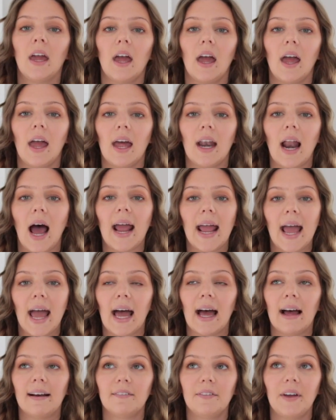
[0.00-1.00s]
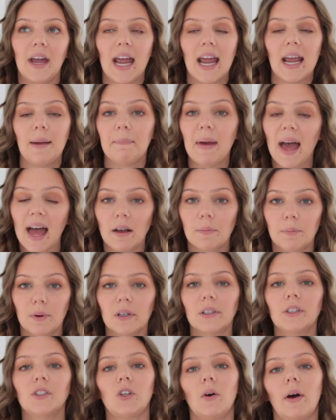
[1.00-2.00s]
And I have a
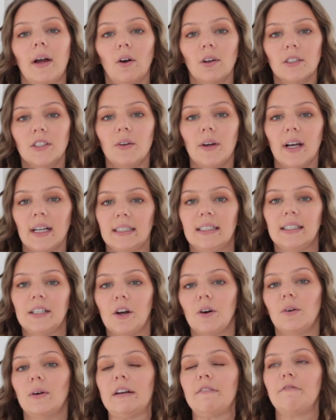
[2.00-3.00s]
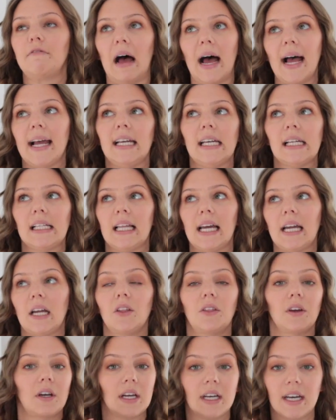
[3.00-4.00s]
MacBook, so I also had to go and find
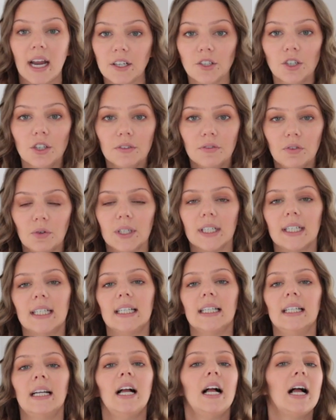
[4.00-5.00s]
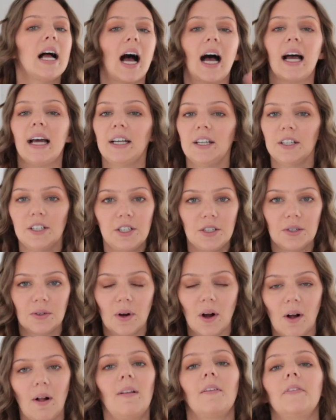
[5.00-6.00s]
like the connector for it. I had to do
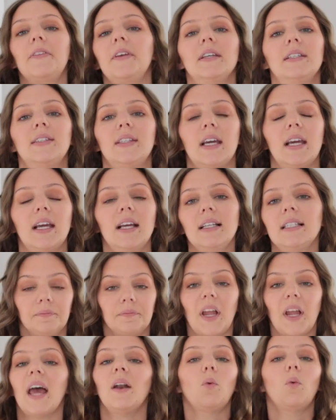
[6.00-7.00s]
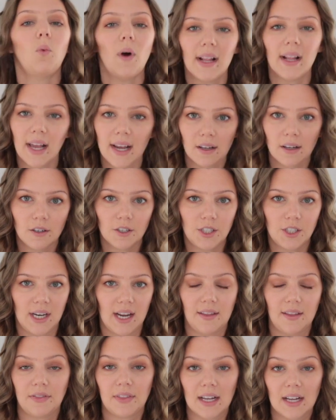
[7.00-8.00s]
all of these things. And while I
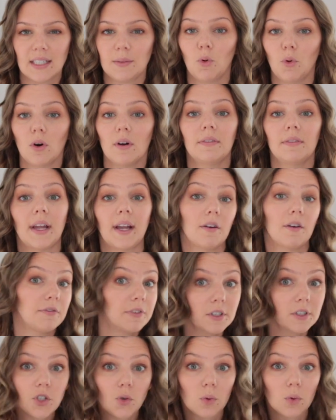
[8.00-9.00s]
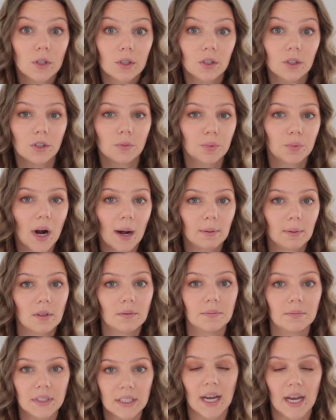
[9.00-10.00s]
understand that that's more of like a first world
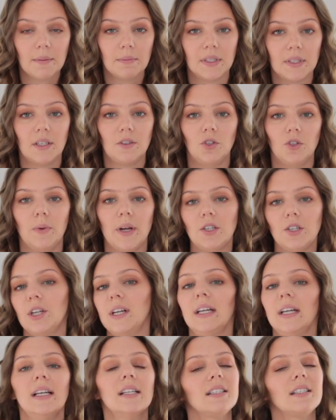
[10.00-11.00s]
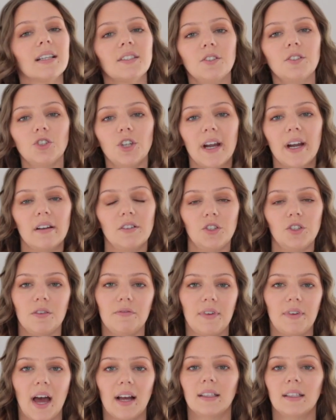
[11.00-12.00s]
problem type situation, it doesn't change the
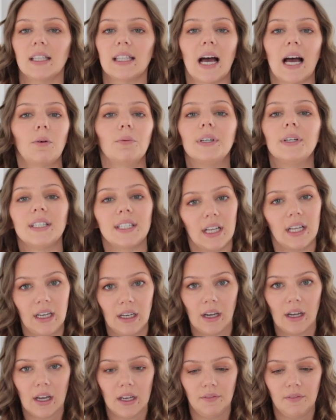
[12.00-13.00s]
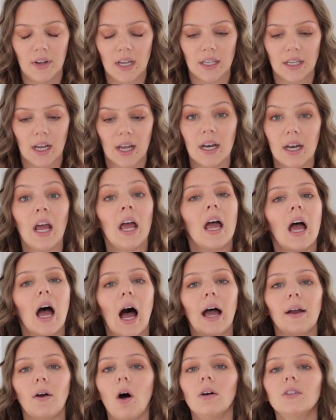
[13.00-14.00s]
fact that that was inconvenient.
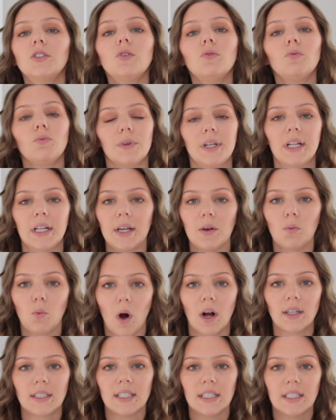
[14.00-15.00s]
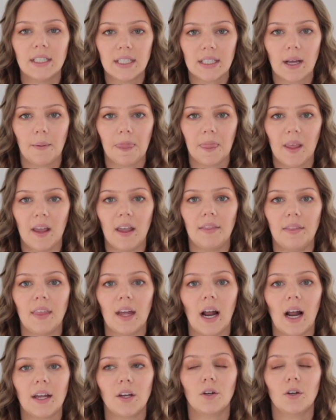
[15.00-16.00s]
I also really wanted something
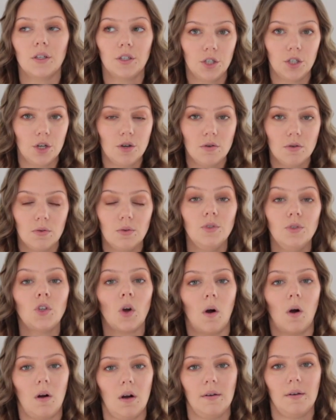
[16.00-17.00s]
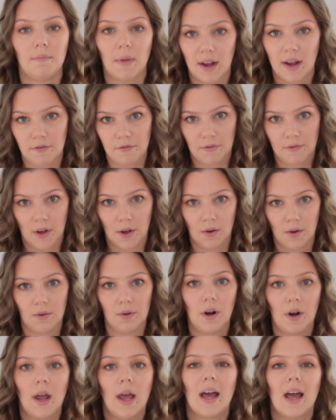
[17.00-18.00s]
that I could use on my phone.
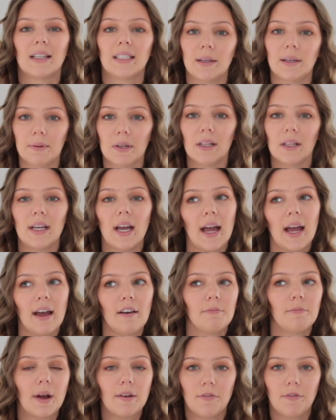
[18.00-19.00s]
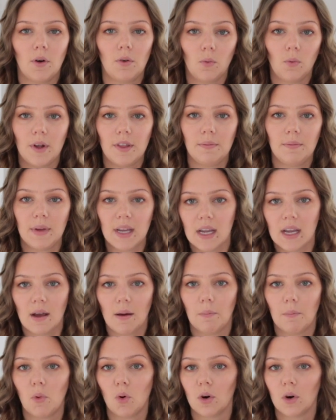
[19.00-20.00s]
Typically, I have my phone with me
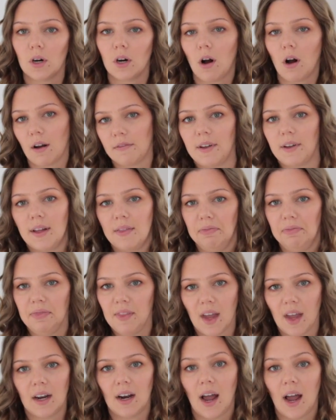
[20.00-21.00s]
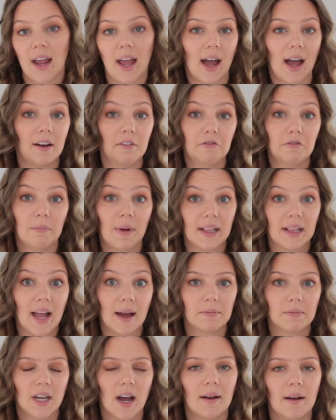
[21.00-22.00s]
more often than I have my
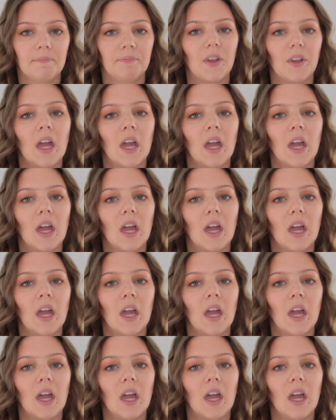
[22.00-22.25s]
laptop.